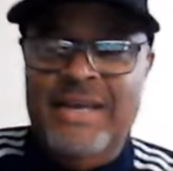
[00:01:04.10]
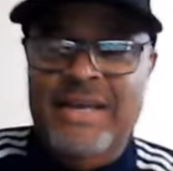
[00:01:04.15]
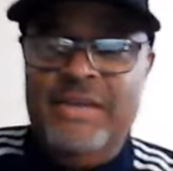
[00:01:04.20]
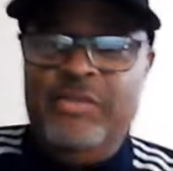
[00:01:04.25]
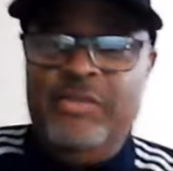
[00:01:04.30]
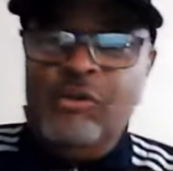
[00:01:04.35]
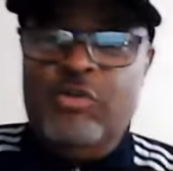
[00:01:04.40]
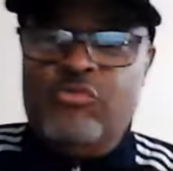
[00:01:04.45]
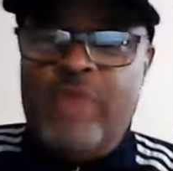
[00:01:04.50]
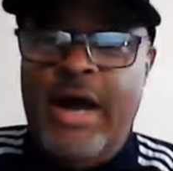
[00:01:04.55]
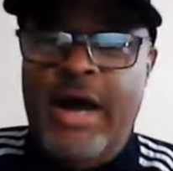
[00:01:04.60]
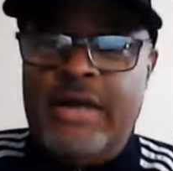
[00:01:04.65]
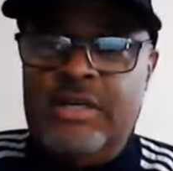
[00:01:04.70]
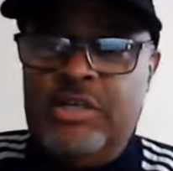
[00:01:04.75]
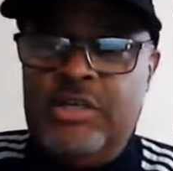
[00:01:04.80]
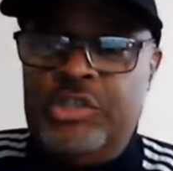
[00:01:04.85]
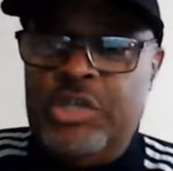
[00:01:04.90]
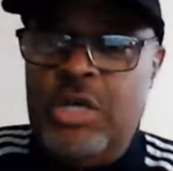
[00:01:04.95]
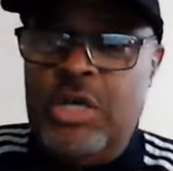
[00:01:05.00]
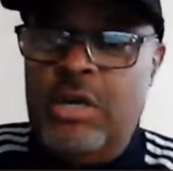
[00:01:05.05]
than
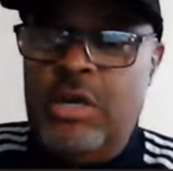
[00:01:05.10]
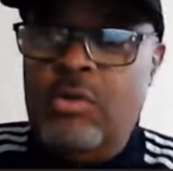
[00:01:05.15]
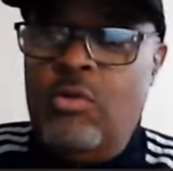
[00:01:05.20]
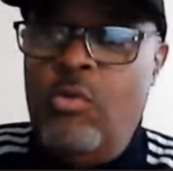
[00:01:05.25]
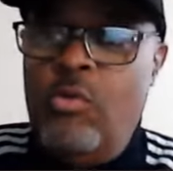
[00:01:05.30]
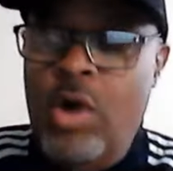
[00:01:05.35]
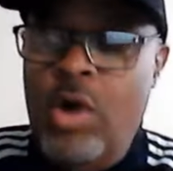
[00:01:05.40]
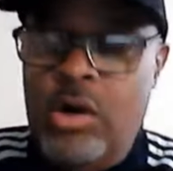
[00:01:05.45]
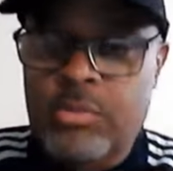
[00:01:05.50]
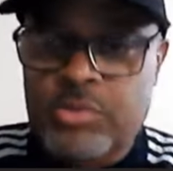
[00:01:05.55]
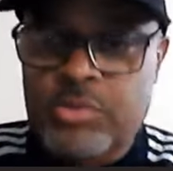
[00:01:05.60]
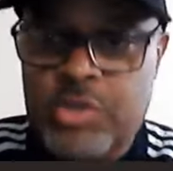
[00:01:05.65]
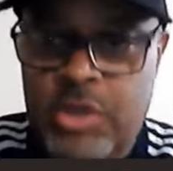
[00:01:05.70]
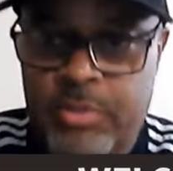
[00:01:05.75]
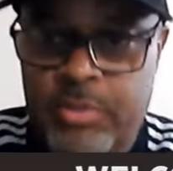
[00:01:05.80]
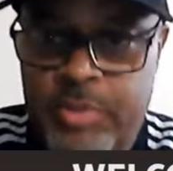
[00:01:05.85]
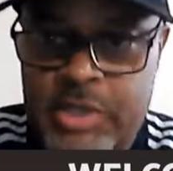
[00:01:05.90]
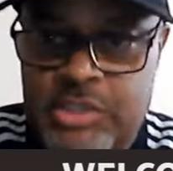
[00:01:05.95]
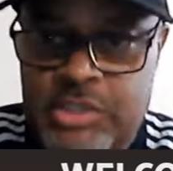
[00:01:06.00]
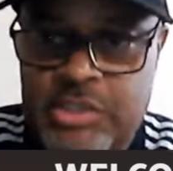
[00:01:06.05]
Rodney G. Welcome to the
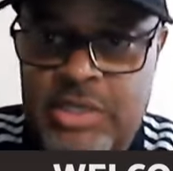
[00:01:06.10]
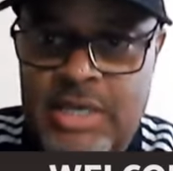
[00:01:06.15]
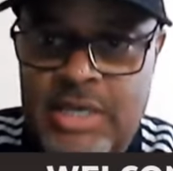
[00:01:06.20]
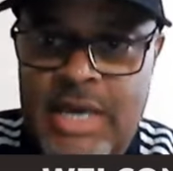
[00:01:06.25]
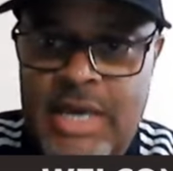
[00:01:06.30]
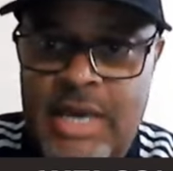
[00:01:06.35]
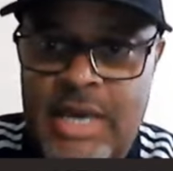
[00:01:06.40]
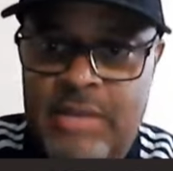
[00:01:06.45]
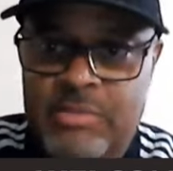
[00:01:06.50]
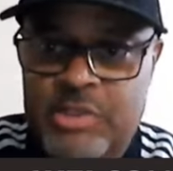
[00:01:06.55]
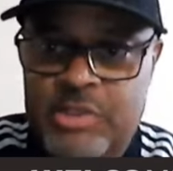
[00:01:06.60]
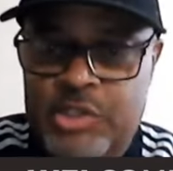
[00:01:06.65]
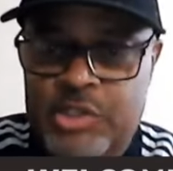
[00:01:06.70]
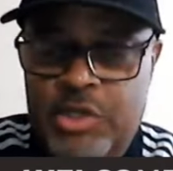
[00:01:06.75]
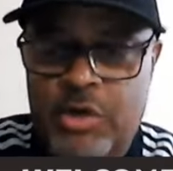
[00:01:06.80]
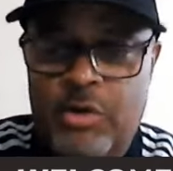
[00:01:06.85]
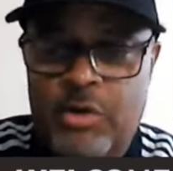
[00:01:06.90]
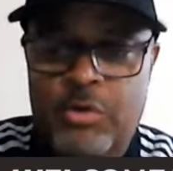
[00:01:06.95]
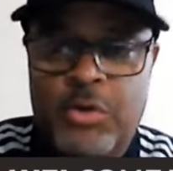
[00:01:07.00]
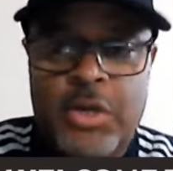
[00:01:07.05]
Pigeon Academy
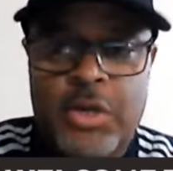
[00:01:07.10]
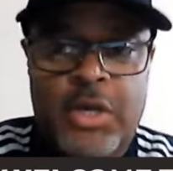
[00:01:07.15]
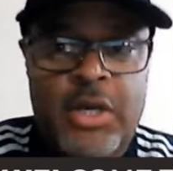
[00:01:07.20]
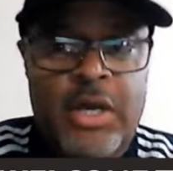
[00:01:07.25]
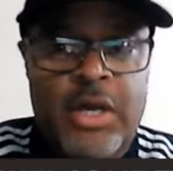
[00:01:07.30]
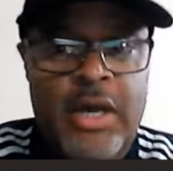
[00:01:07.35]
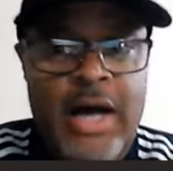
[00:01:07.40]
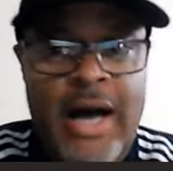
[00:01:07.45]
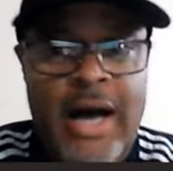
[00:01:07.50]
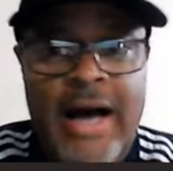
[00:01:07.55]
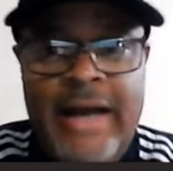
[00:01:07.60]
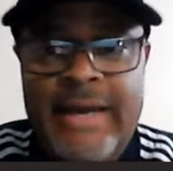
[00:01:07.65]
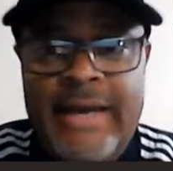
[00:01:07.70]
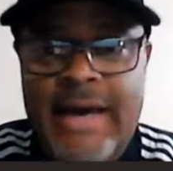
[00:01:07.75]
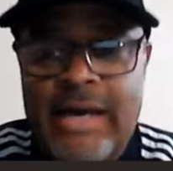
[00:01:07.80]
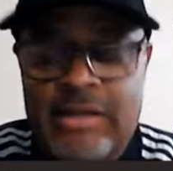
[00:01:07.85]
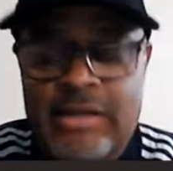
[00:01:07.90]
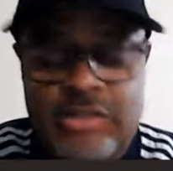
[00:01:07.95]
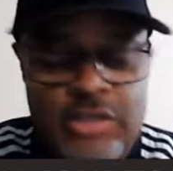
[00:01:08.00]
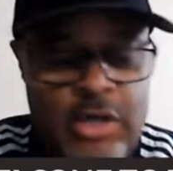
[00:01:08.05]
Show. I got
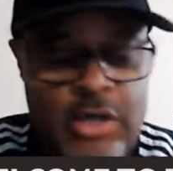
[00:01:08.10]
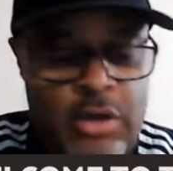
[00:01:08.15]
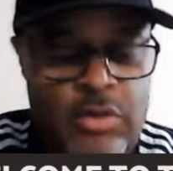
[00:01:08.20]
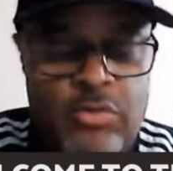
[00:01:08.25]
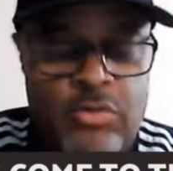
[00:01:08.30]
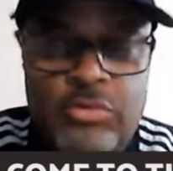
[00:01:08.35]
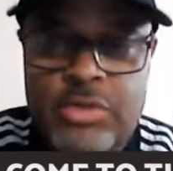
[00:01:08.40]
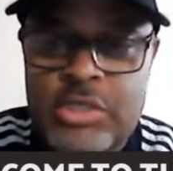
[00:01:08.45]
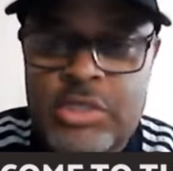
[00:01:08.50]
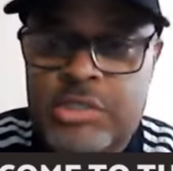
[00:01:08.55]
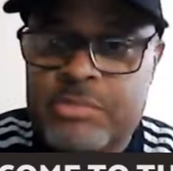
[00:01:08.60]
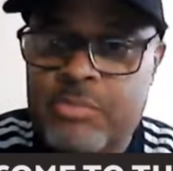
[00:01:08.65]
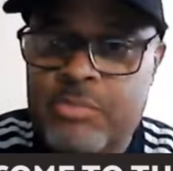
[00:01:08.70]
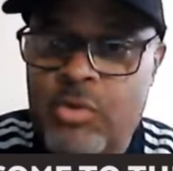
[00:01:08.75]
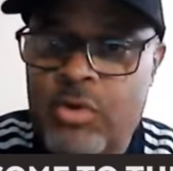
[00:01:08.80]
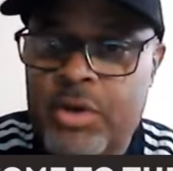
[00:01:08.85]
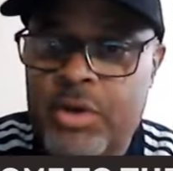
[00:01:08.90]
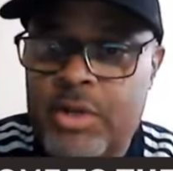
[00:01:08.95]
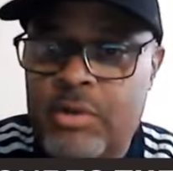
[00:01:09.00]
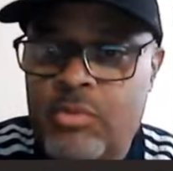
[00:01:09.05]
to tell you, this
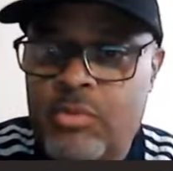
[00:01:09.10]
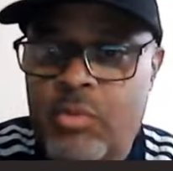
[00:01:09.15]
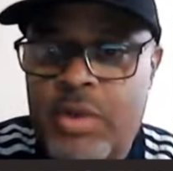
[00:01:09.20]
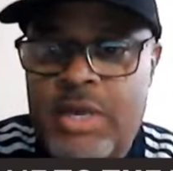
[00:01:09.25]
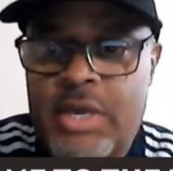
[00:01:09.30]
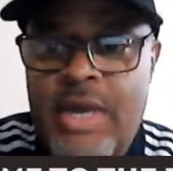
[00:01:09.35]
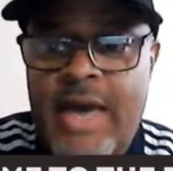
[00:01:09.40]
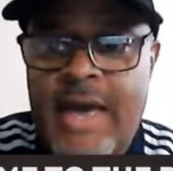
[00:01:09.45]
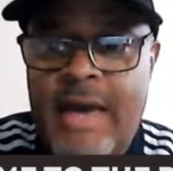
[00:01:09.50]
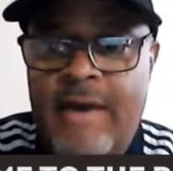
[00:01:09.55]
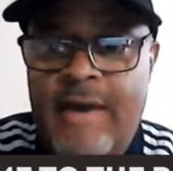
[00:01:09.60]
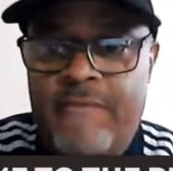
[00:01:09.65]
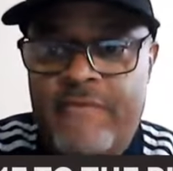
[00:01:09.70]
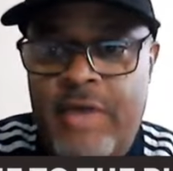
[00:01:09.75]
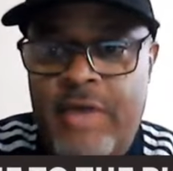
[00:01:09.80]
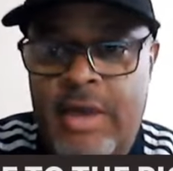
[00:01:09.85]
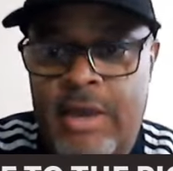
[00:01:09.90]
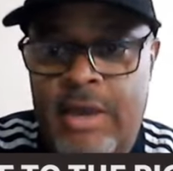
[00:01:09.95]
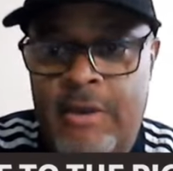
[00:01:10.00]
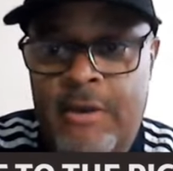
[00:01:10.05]
morning we have
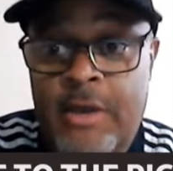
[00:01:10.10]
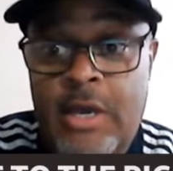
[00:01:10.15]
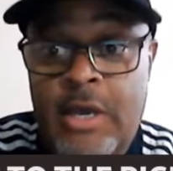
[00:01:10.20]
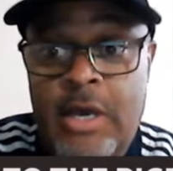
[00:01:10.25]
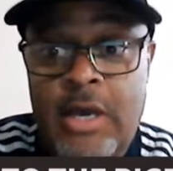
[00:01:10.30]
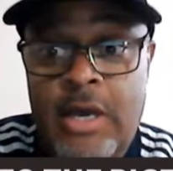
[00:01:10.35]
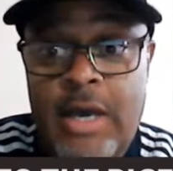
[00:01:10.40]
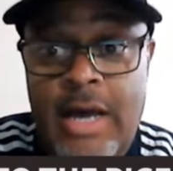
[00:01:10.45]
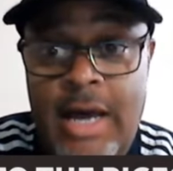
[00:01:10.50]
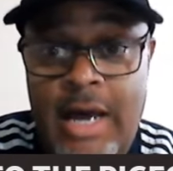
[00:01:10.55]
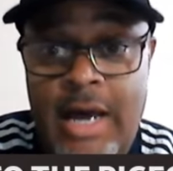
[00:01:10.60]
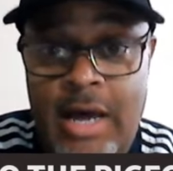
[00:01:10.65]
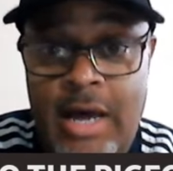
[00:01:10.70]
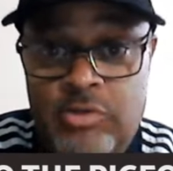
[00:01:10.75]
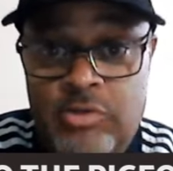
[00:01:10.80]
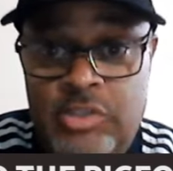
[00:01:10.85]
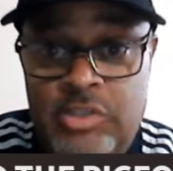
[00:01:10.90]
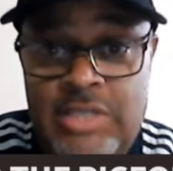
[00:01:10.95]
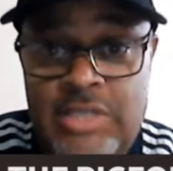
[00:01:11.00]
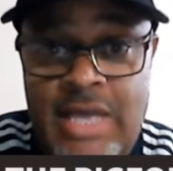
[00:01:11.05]
a
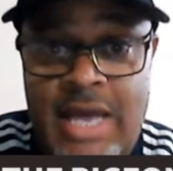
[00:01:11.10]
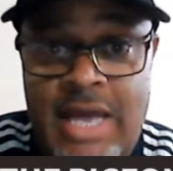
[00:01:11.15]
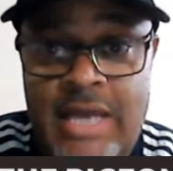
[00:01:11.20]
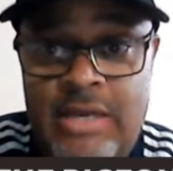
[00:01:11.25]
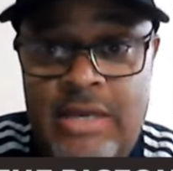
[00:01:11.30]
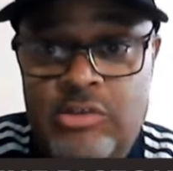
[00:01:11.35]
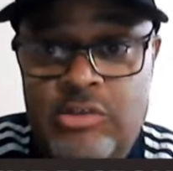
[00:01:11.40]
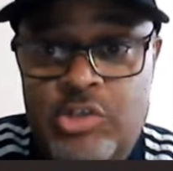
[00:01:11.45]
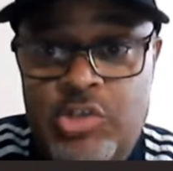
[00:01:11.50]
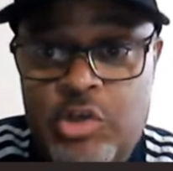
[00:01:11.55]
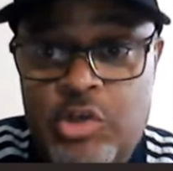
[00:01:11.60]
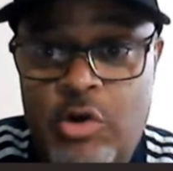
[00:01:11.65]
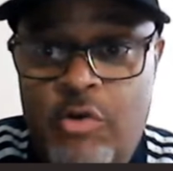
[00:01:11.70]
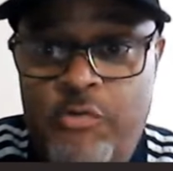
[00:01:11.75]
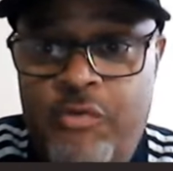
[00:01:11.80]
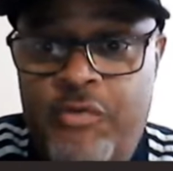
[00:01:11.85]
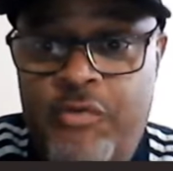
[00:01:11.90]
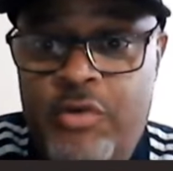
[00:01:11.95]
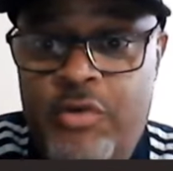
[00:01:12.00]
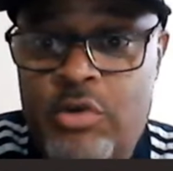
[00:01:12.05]
outstanding show
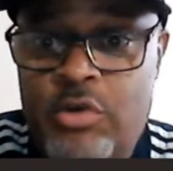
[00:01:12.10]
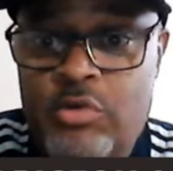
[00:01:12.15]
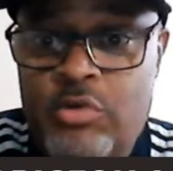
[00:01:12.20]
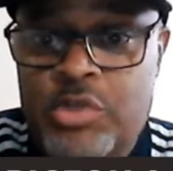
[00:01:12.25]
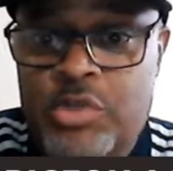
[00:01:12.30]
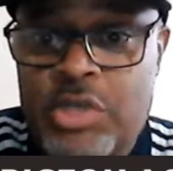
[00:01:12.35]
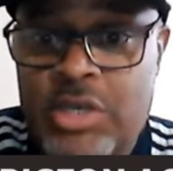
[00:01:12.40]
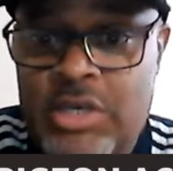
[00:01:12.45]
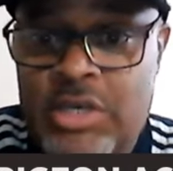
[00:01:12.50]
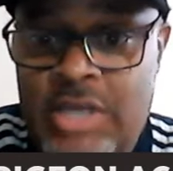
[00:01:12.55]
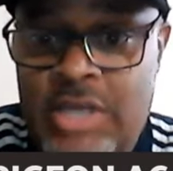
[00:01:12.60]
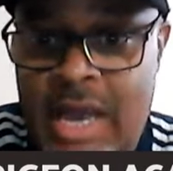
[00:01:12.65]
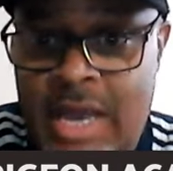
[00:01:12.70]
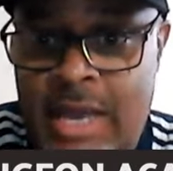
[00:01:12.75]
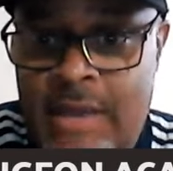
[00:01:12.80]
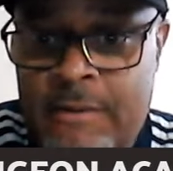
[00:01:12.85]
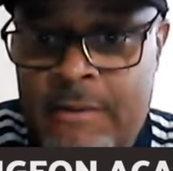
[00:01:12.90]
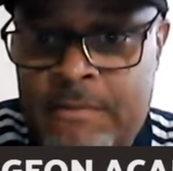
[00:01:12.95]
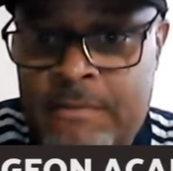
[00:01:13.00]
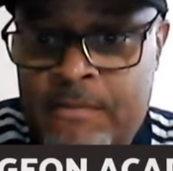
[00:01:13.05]
for you
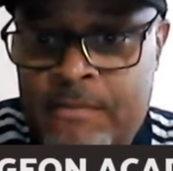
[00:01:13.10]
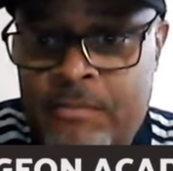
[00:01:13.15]
today.